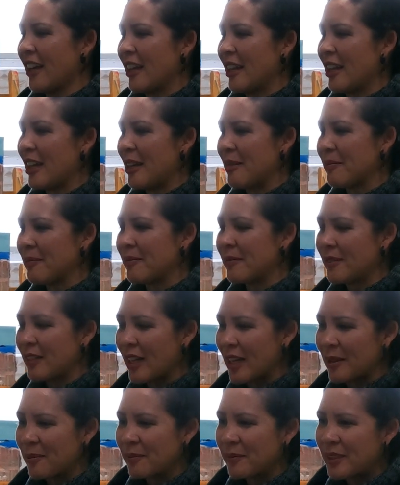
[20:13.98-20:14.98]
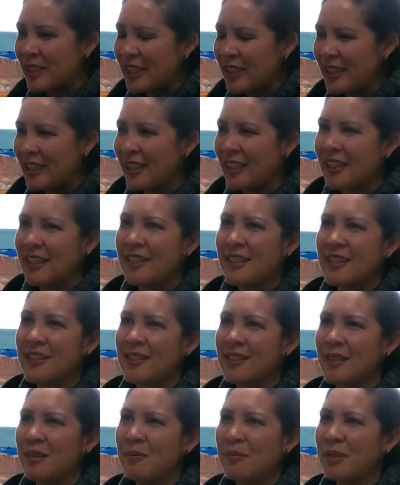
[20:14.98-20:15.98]
I'm keying
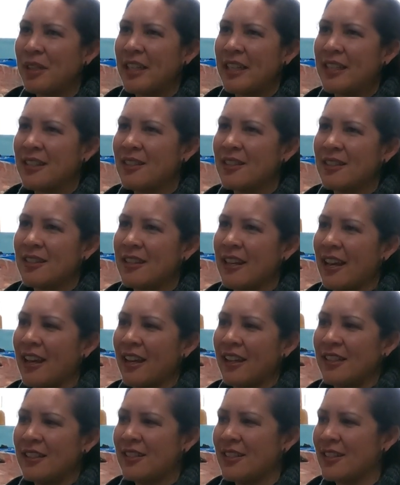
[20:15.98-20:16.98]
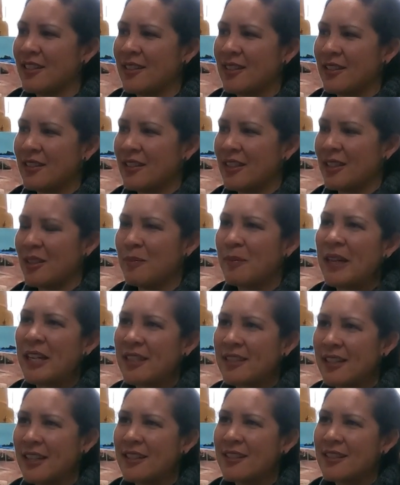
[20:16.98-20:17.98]
into some place that just
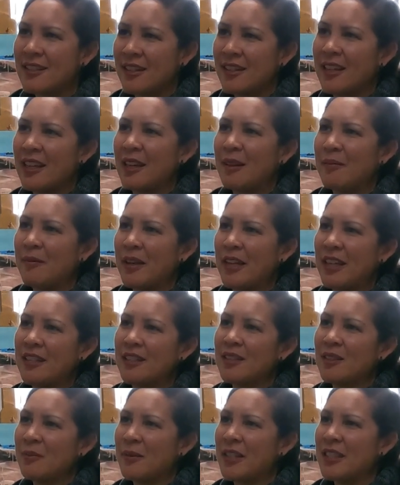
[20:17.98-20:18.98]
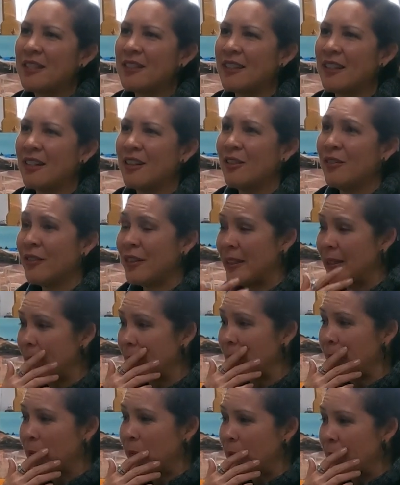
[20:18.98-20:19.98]
makes sense to them and to myself.
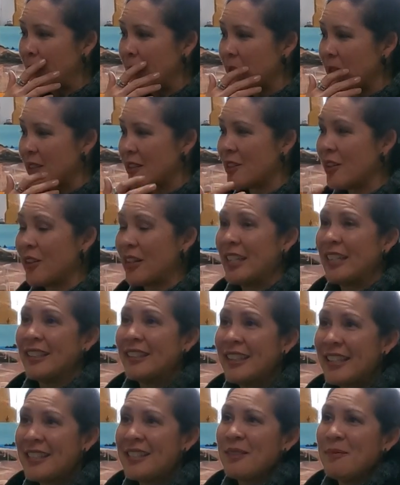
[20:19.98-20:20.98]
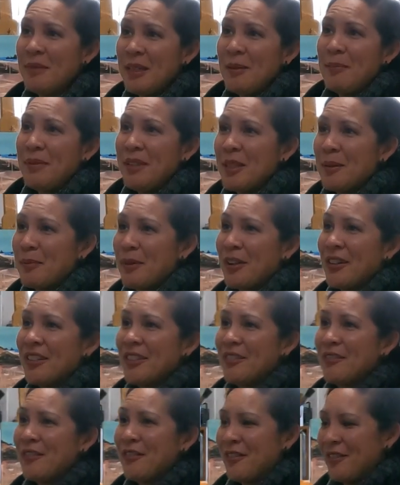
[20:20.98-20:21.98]
And so it lets me be a
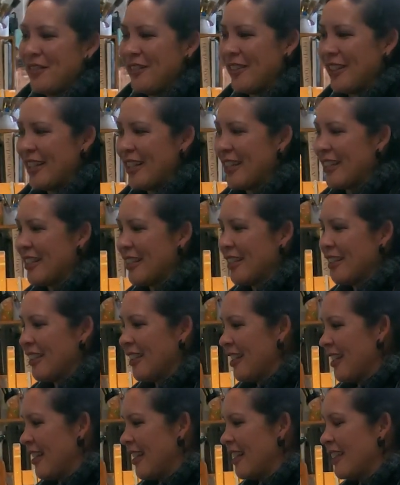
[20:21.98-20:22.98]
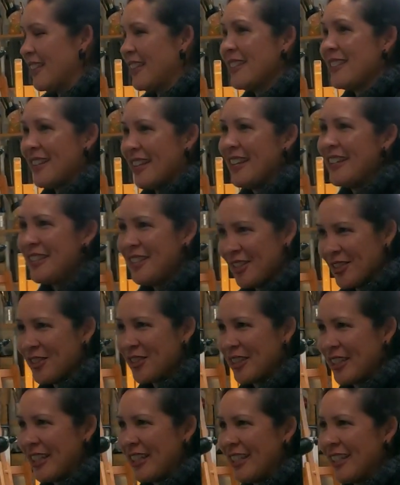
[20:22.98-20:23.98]
part of like this
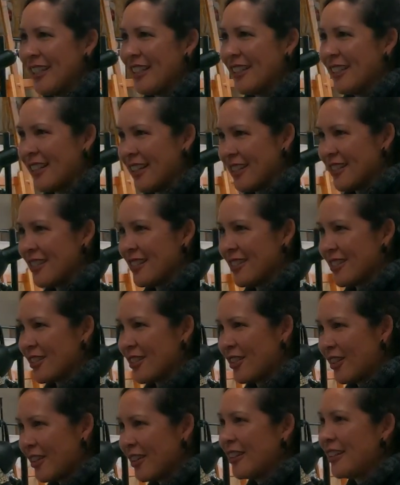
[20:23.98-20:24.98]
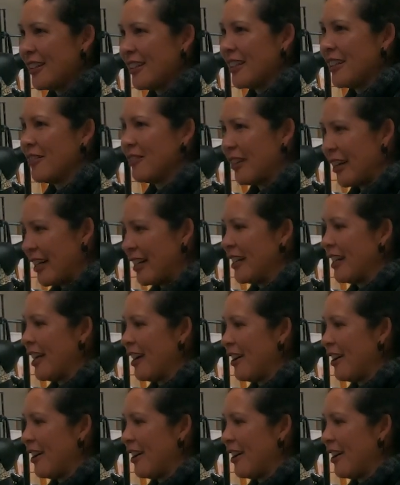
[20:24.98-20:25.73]
history that's current and right